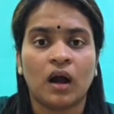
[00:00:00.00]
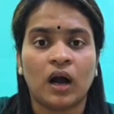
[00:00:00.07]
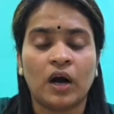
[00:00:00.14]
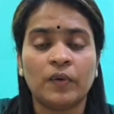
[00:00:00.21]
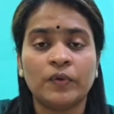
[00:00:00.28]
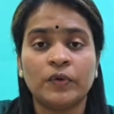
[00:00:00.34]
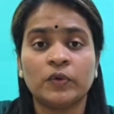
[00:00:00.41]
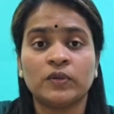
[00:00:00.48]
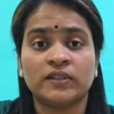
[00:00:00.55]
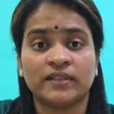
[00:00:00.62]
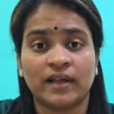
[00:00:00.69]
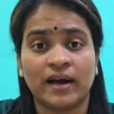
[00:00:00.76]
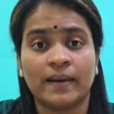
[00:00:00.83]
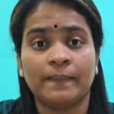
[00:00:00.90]
How to
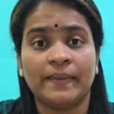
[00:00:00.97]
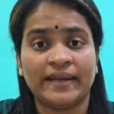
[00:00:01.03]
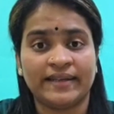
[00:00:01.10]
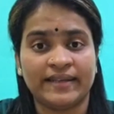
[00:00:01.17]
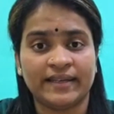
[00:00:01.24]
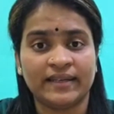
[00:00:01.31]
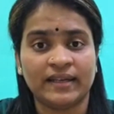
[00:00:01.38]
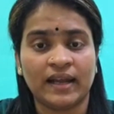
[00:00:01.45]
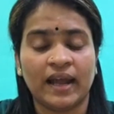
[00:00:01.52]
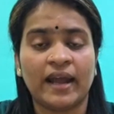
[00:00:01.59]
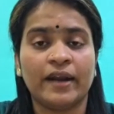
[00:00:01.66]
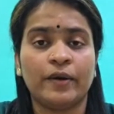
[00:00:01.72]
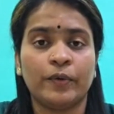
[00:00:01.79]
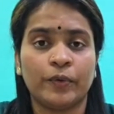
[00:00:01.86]
start baking
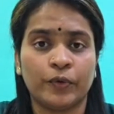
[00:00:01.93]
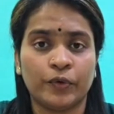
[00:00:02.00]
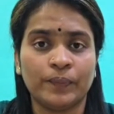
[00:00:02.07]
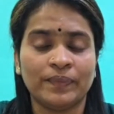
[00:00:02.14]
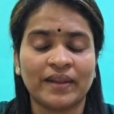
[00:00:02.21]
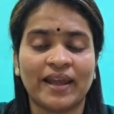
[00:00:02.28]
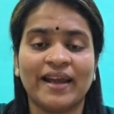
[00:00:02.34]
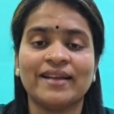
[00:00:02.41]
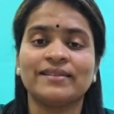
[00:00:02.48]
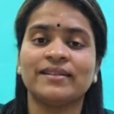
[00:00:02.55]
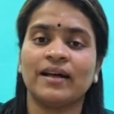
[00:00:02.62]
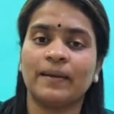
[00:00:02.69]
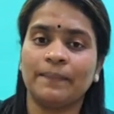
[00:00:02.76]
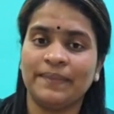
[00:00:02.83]
at home
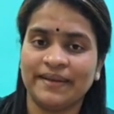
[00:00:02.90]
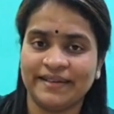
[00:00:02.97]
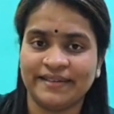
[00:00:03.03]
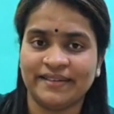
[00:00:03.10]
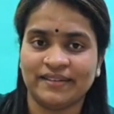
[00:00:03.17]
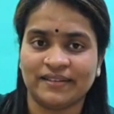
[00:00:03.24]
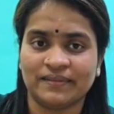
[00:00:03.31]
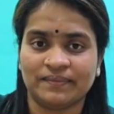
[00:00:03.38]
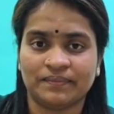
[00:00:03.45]
as a beginner.